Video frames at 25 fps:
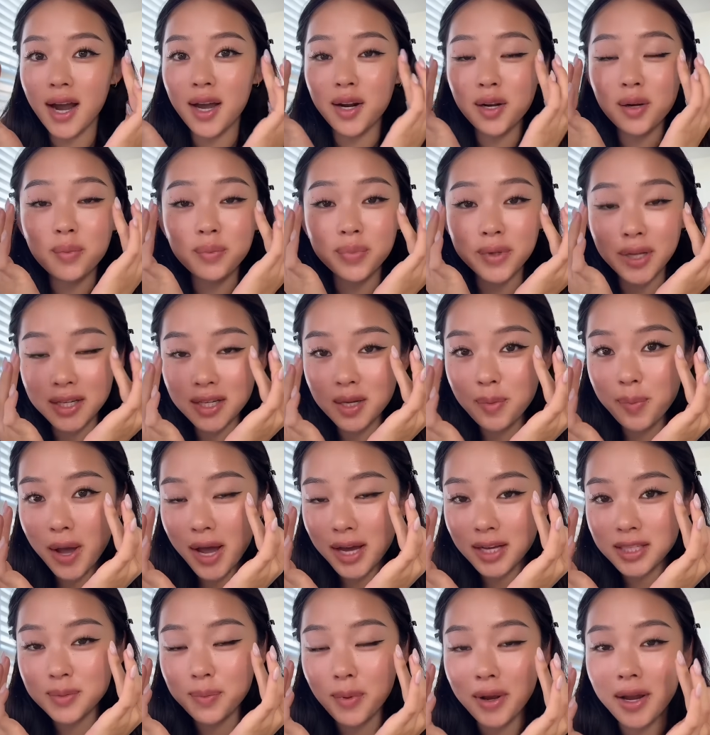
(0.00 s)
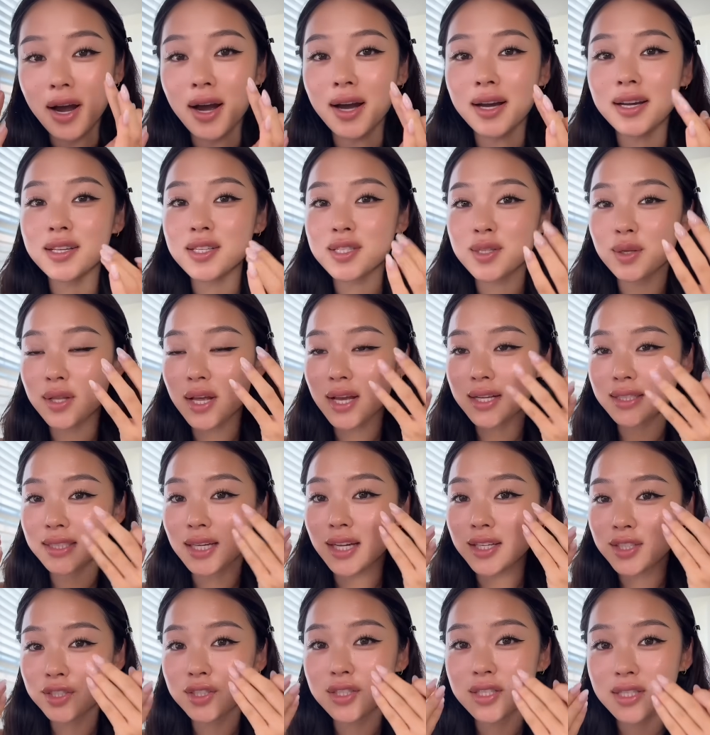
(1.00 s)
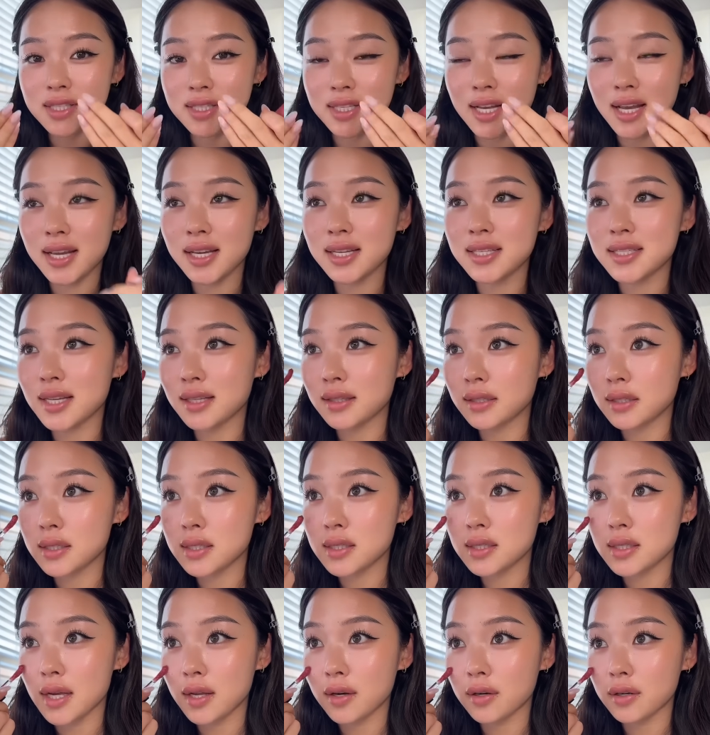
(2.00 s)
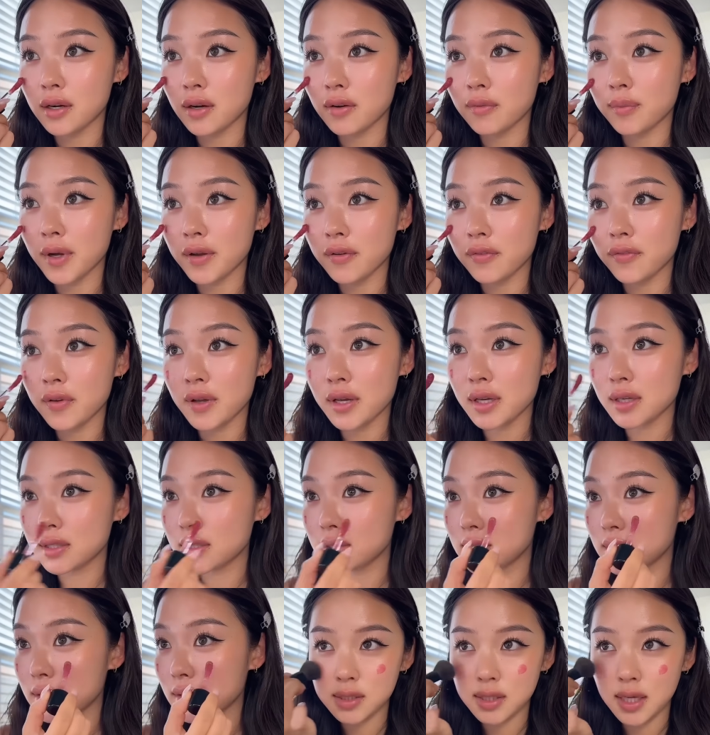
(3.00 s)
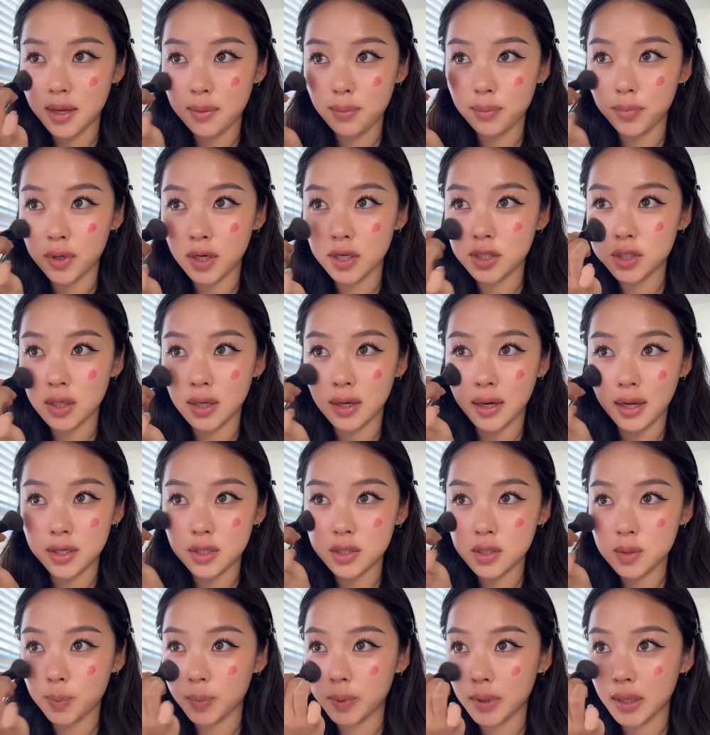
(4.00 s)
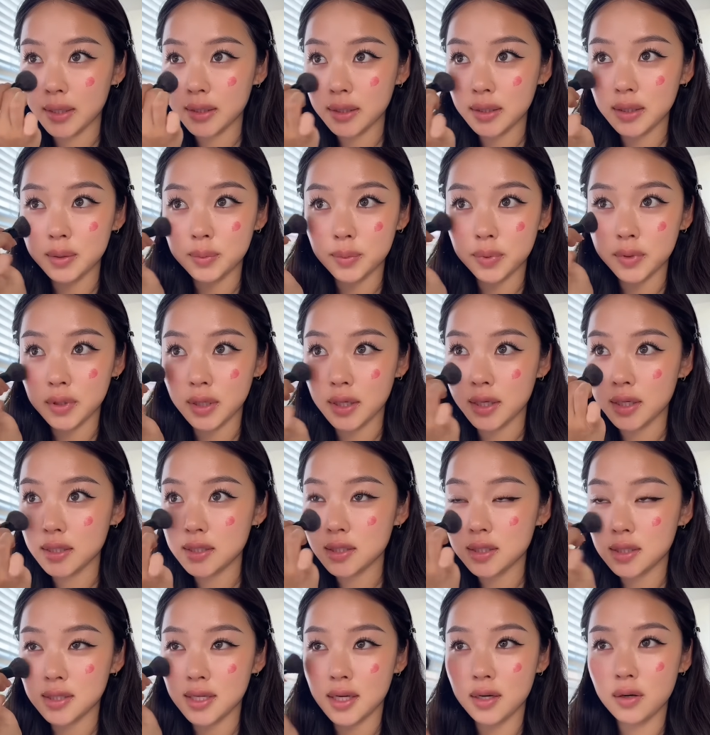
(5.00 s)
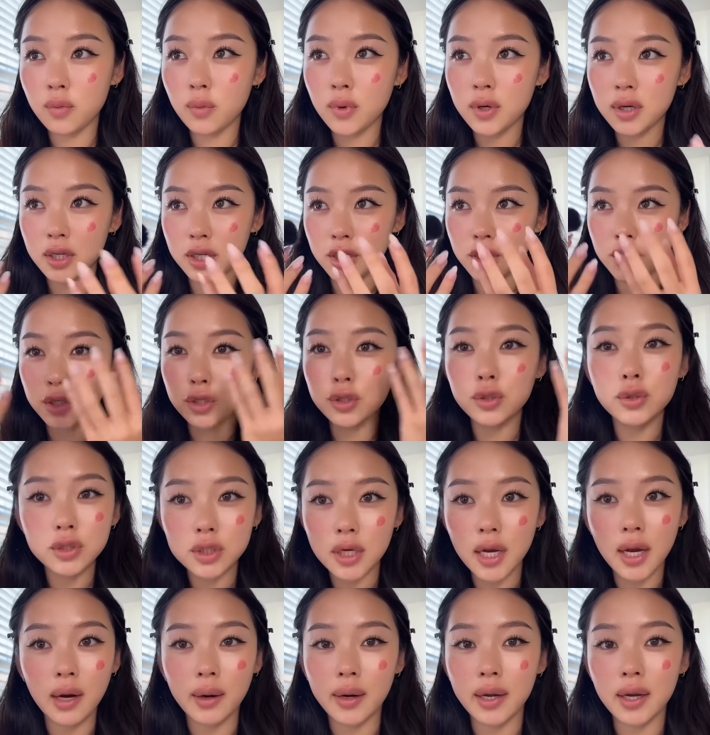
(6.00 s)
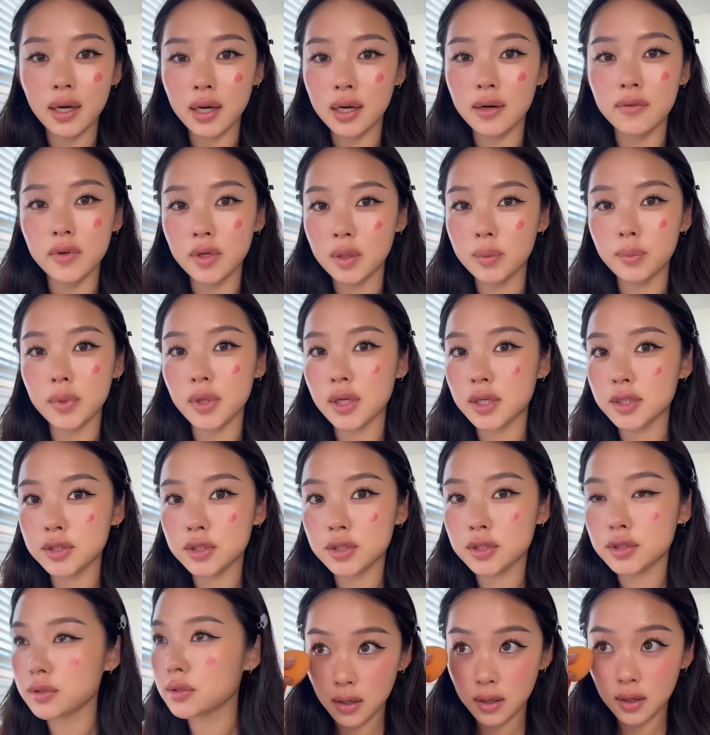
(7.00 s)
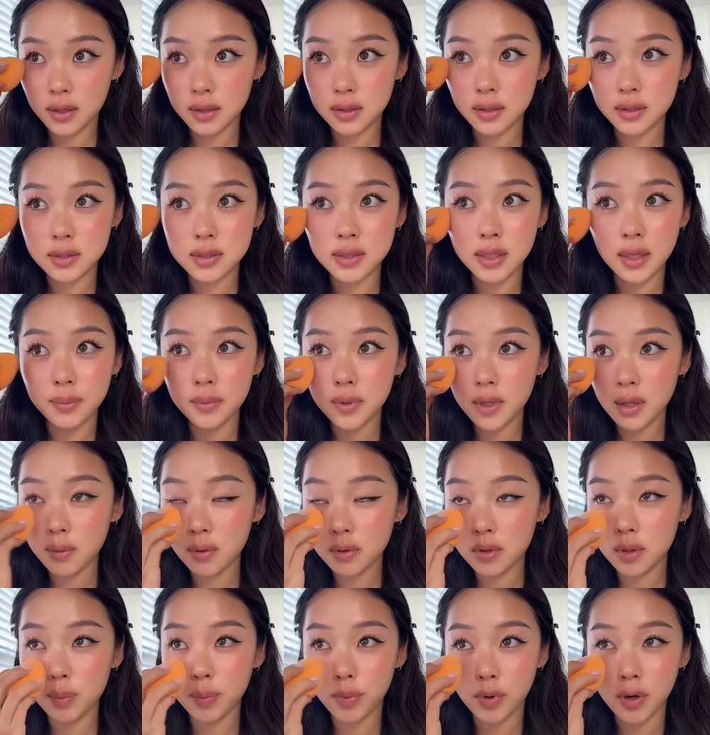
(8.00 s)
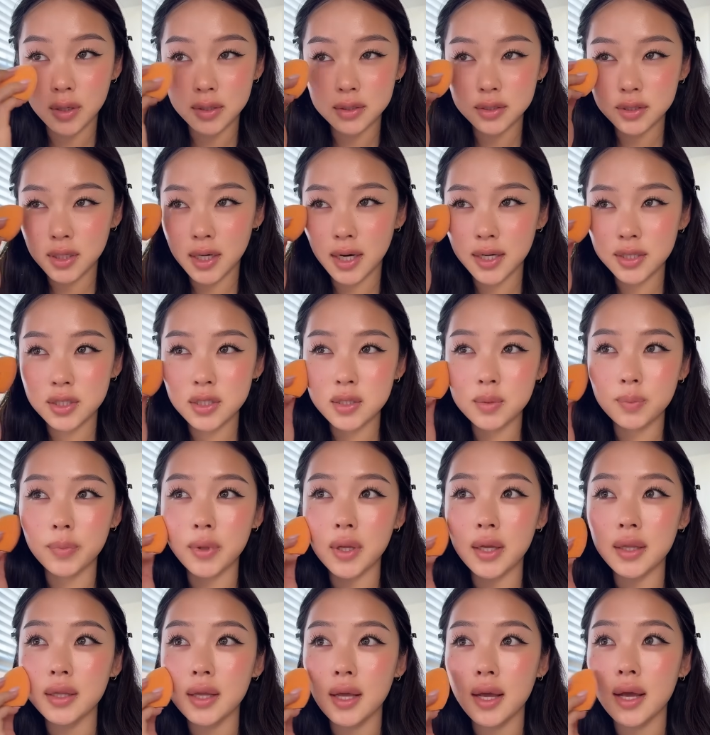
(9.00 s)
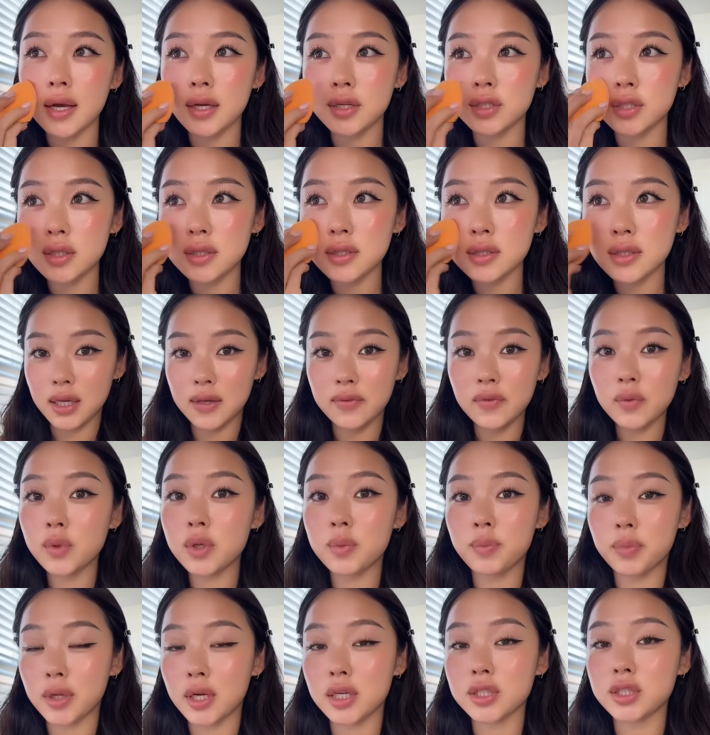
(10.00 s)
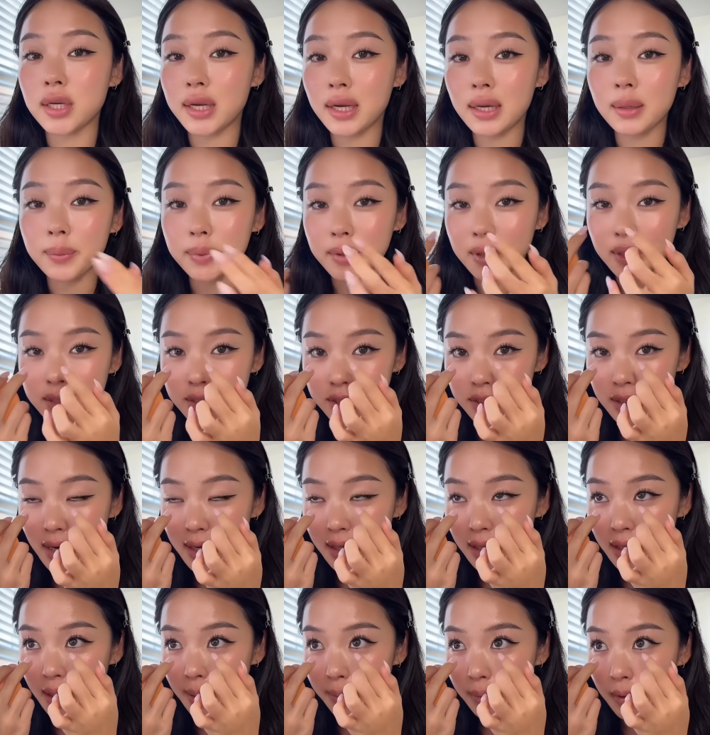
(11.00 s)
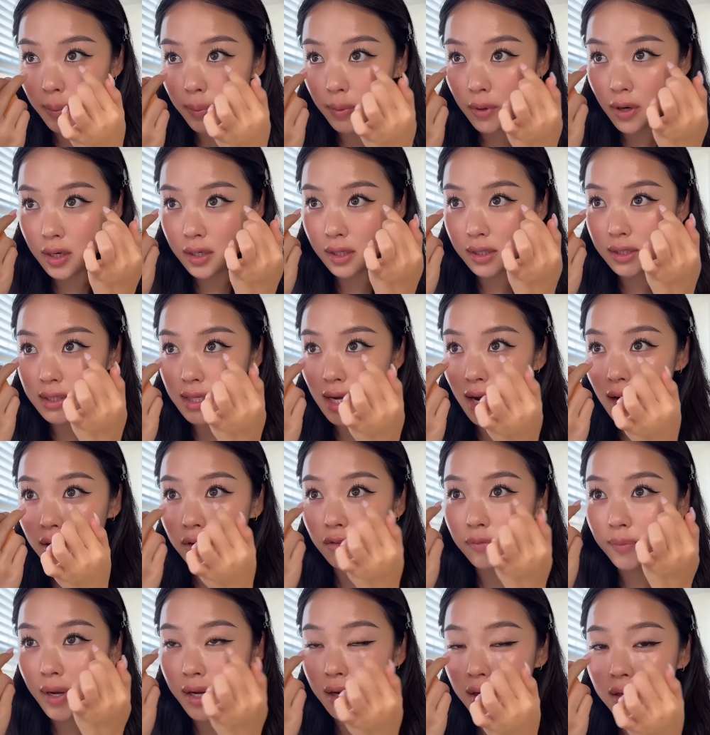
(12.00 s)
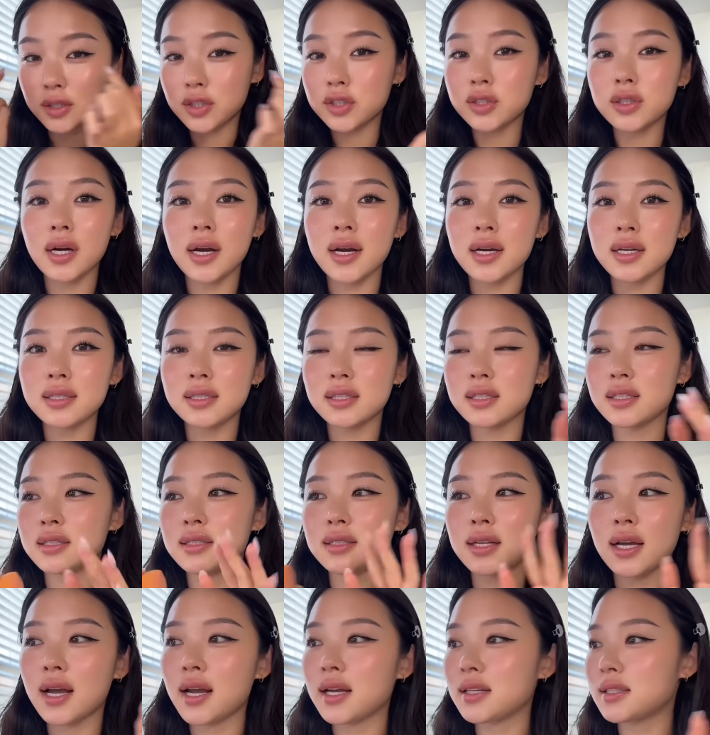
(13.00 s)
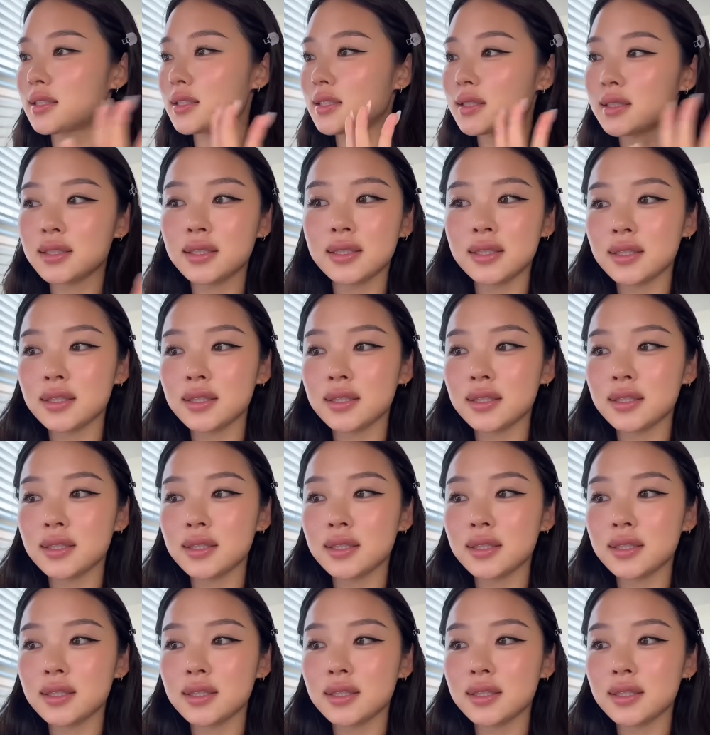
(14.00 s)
don't blend it past my eyes so that tension stays in the center of my face. Same brush, and I just blend it in place because I don't want a huge area covered in blush. And then same thing with the bronzer, I just blend the edges. Even with blush and bronzer, I keep the products out of my under eyes because that